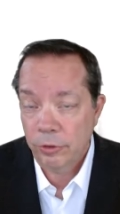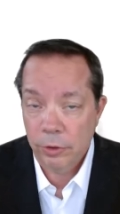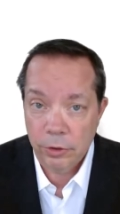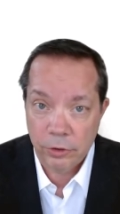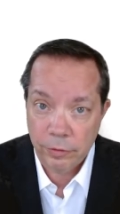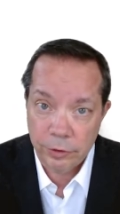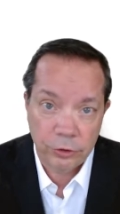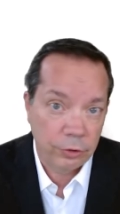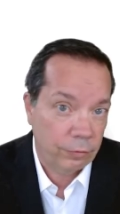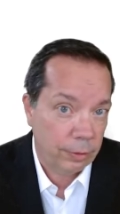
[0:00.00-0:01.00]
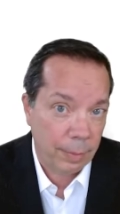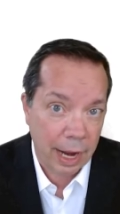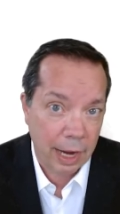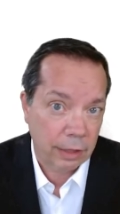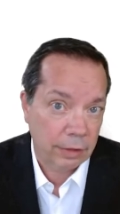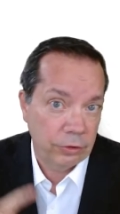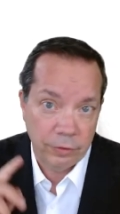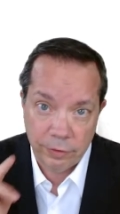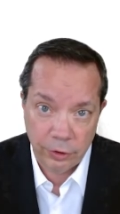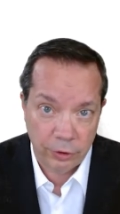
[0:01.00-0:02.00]
So there's a version for Mac, there's a
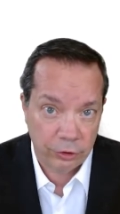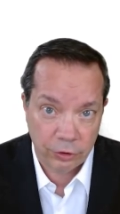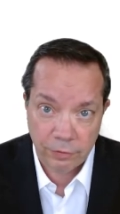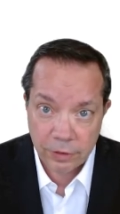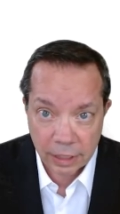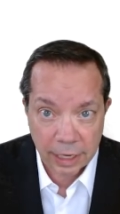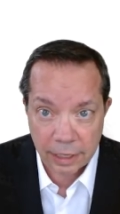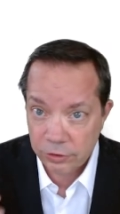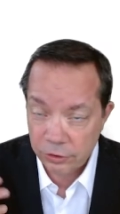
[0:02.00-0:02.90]
version for Linux,